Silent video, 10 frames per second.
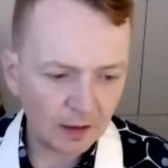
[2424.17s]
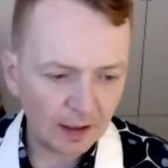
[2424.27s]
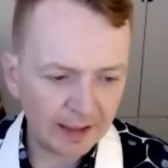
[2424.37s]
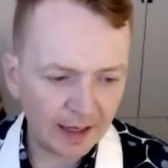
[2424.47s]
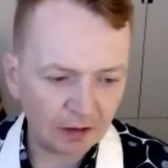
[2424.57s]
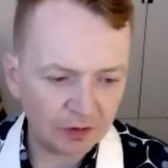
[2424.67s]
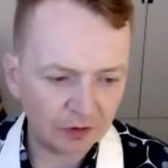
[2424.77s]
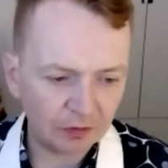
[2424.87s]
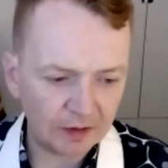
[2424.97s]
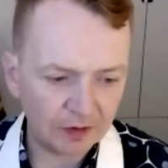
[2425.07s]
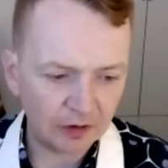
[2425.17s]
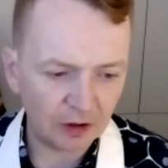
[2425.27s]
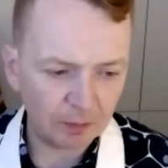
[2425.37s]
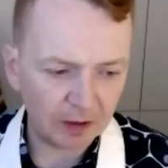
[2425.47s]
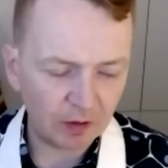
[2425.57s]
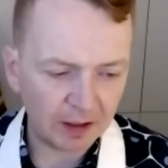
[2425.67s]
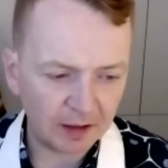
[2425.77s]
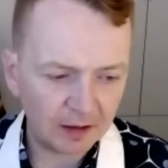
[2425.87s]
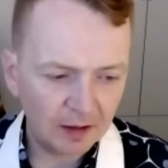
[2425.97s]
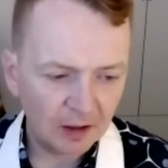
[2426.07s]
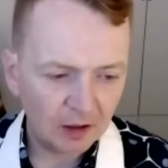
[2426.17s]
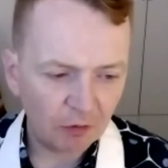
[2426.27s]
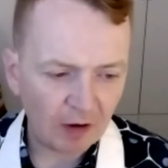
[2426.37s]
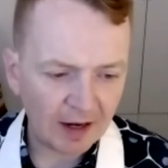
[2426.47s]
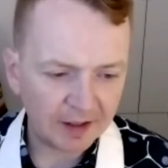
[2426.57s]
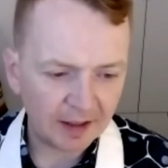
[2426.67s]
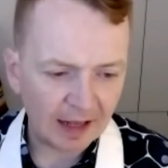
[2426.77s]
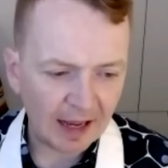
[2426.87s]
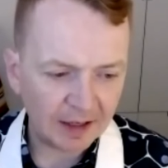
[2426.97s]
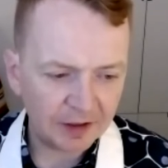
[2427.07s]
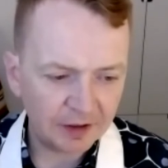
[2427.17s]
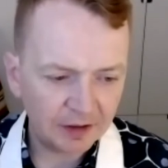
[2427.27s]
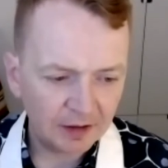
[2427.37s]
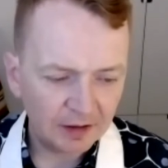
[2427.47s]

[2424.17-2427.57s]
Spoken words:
I was just really struck by what a radical act,